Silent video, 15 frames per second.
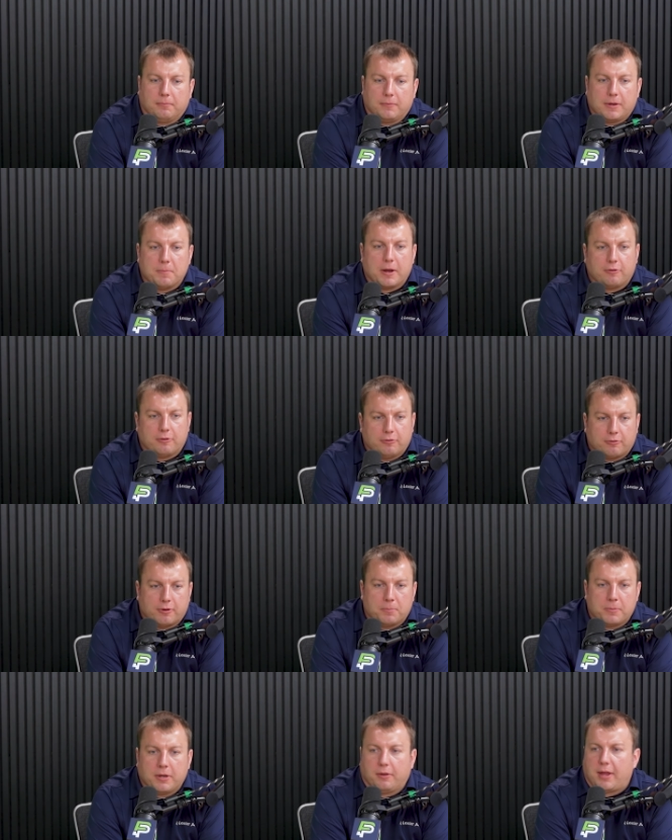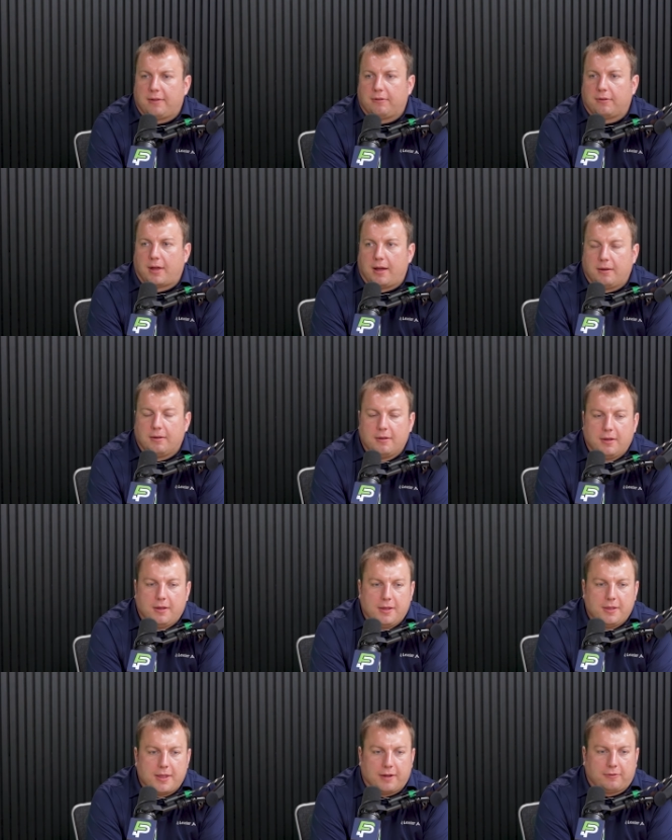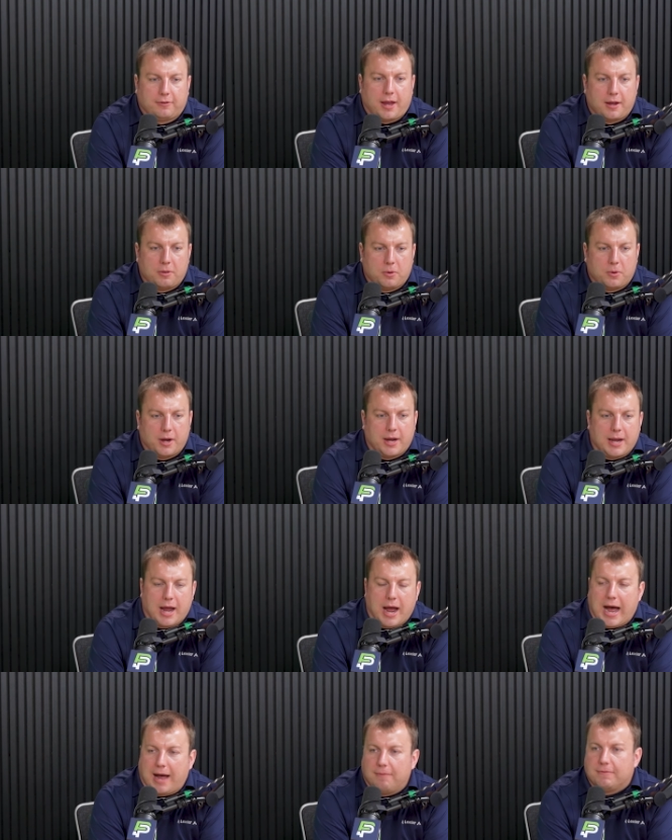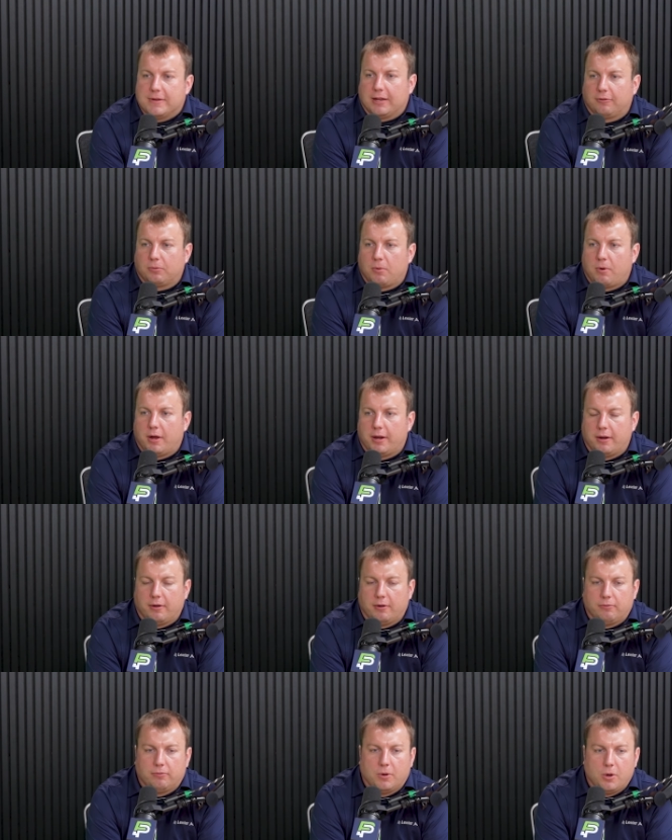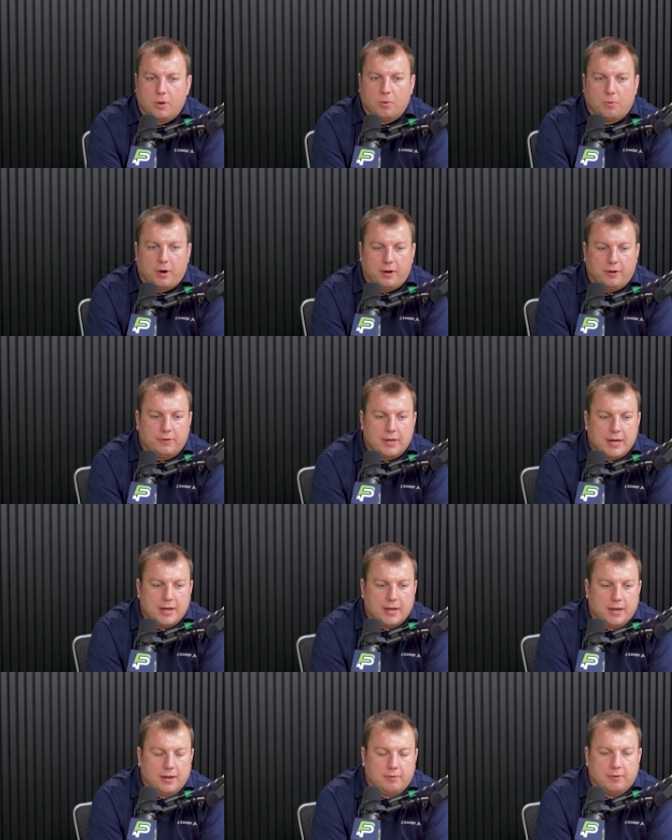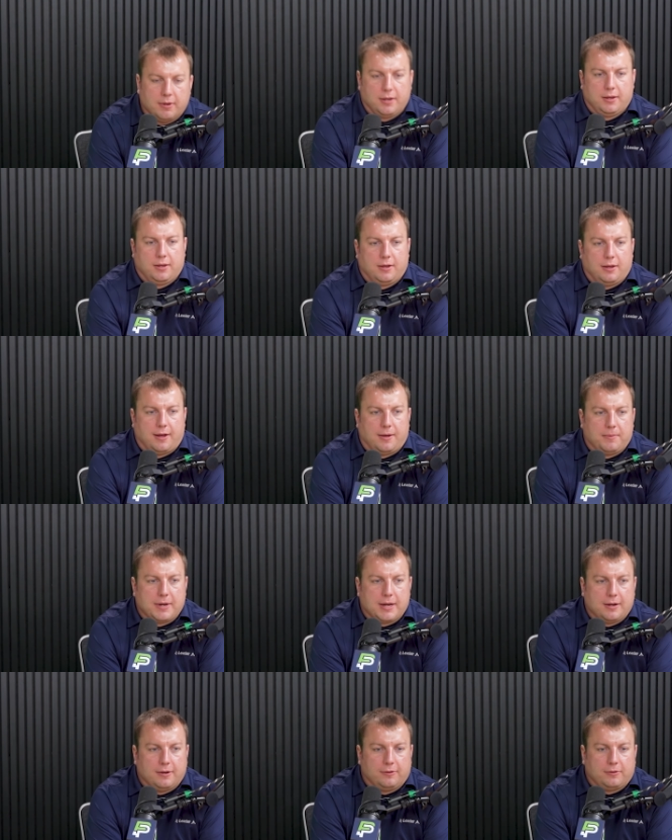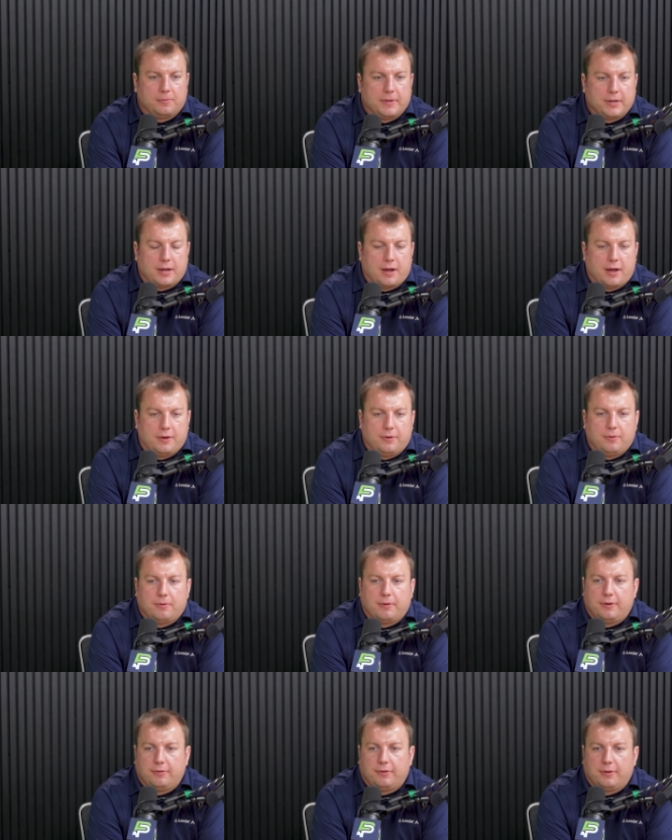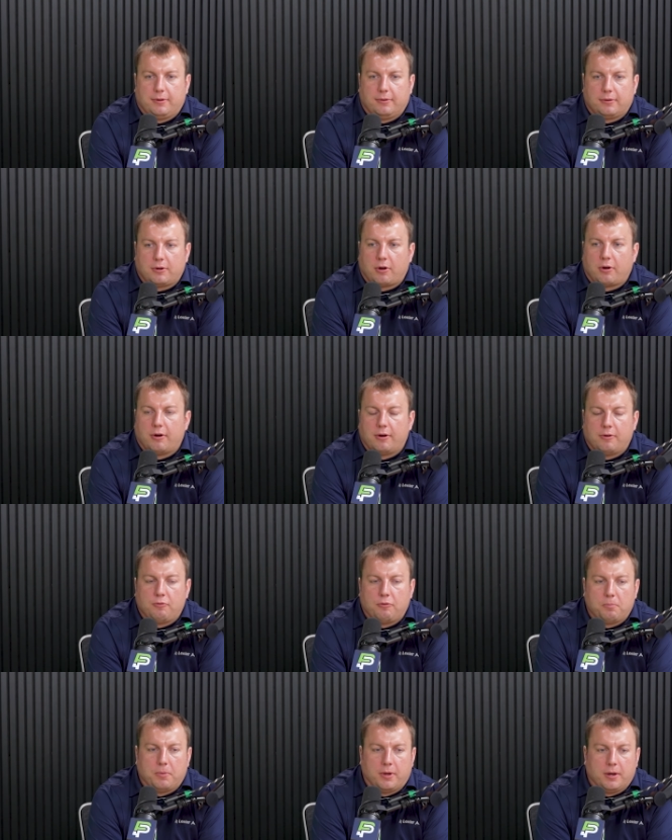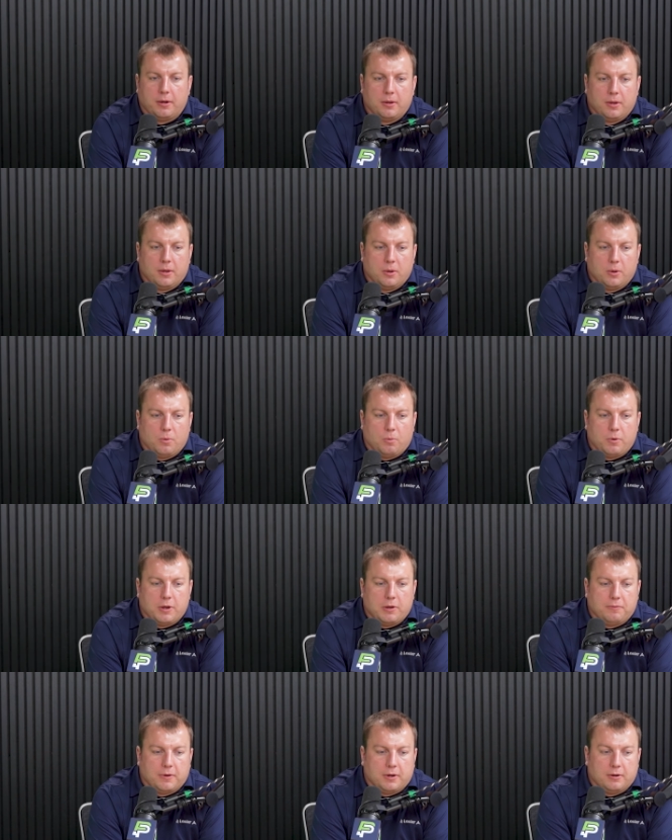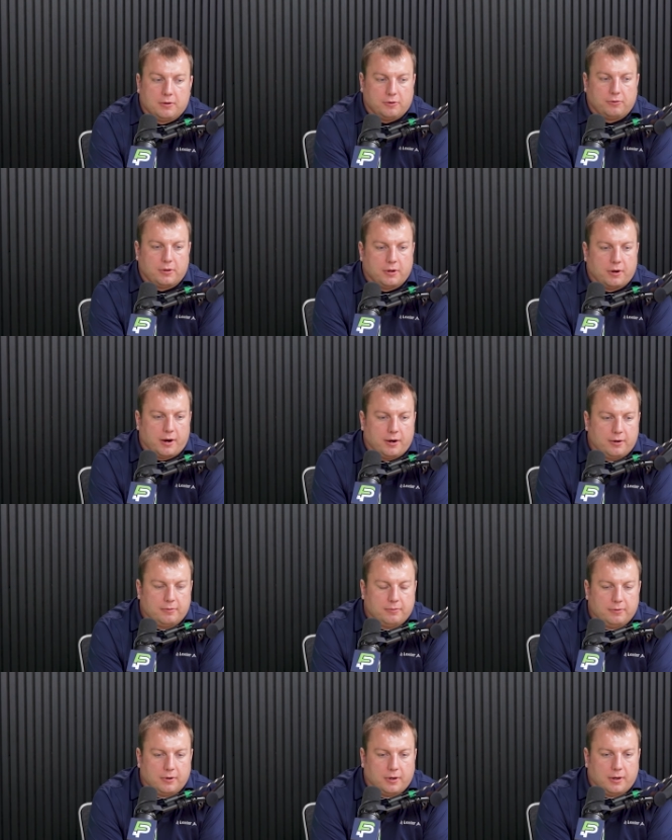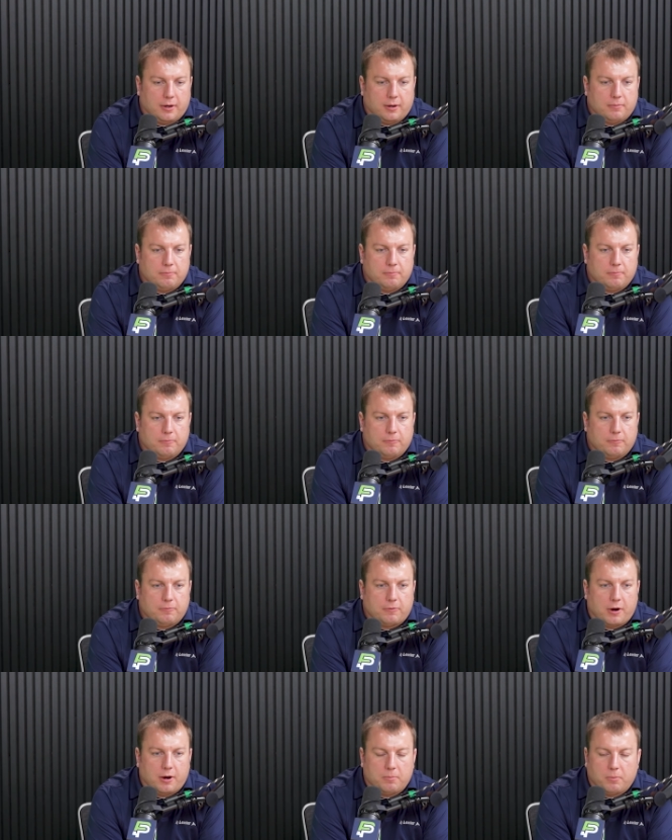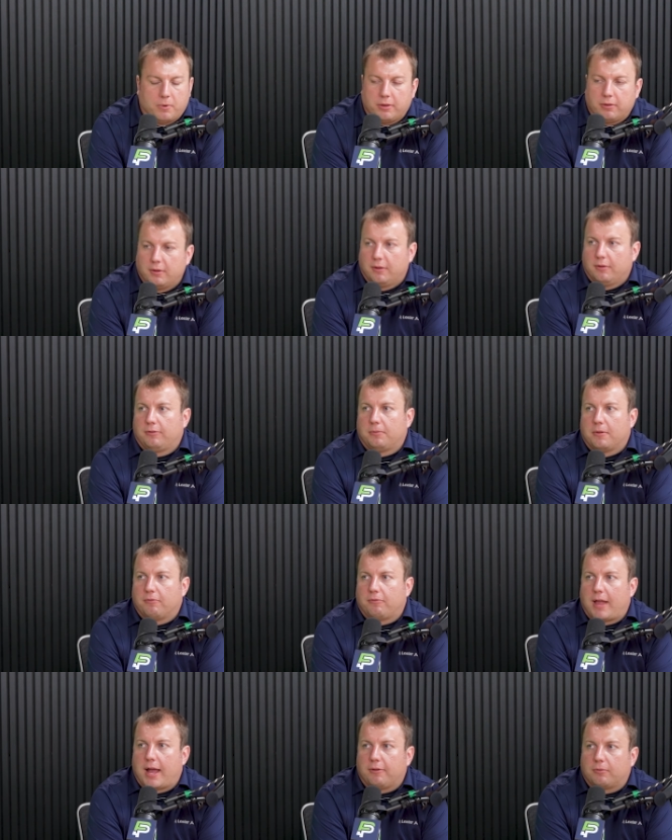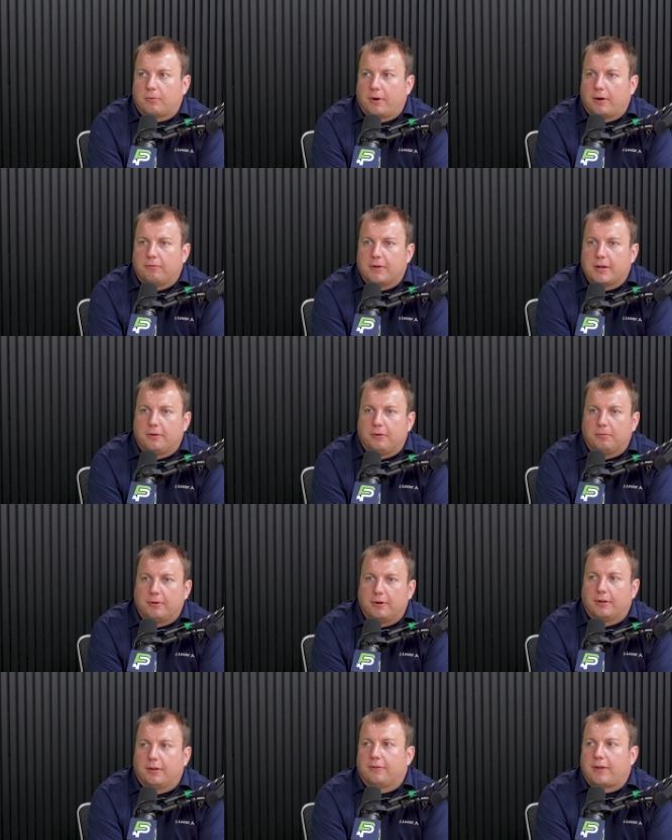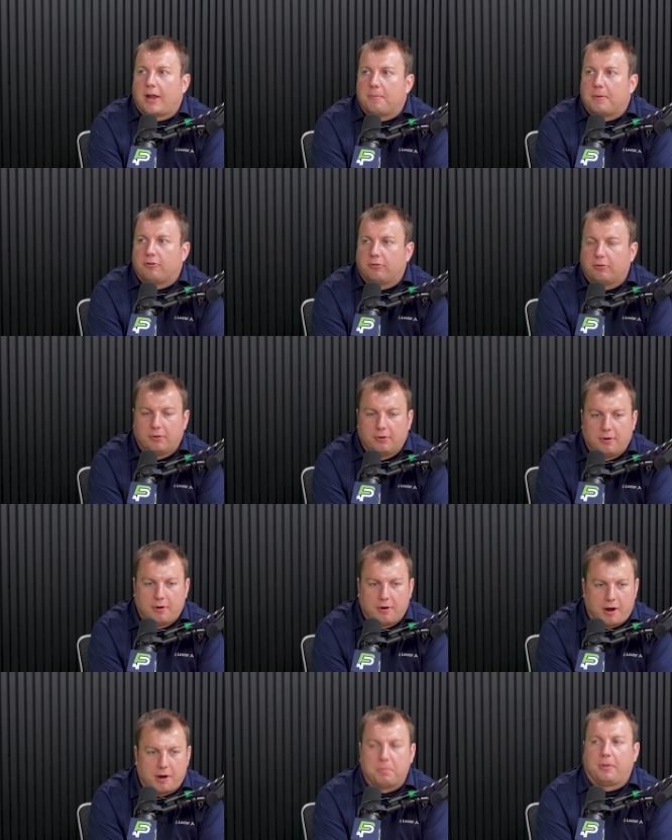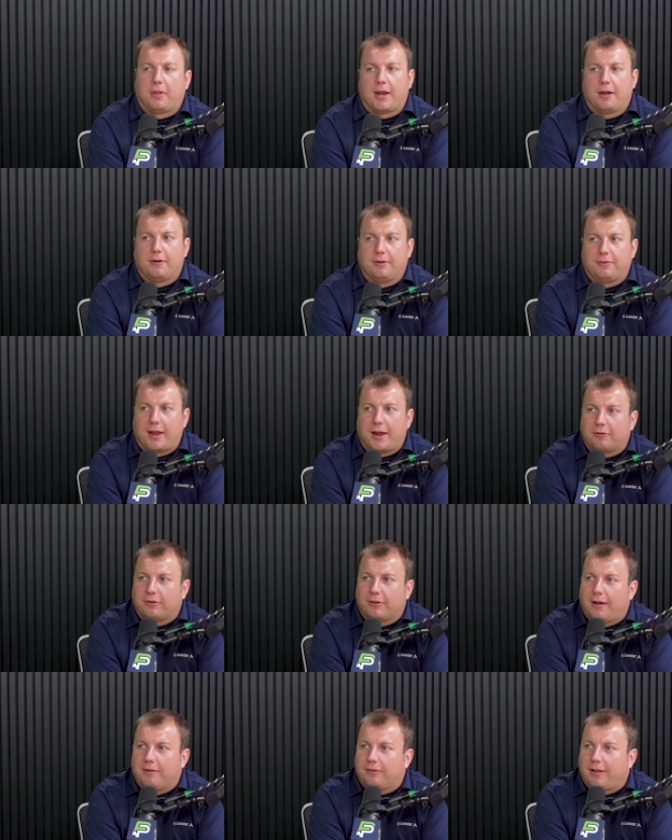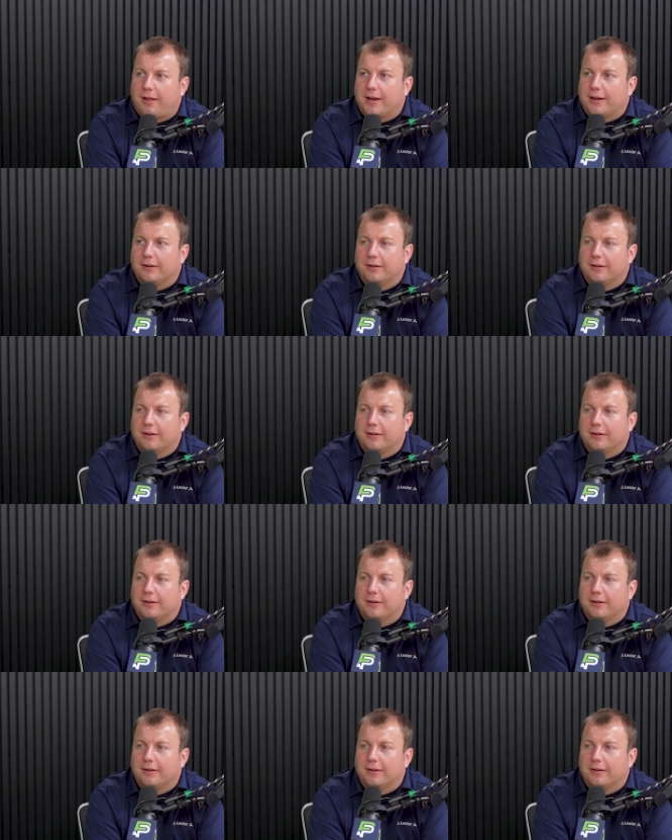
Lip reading: You mentioned strip till. That's kind of the one obvious one of where it's needed when you get into some of the contours and curves. But we even just at our farm with some of the flat square fields, we realized how much our planter is actually offline.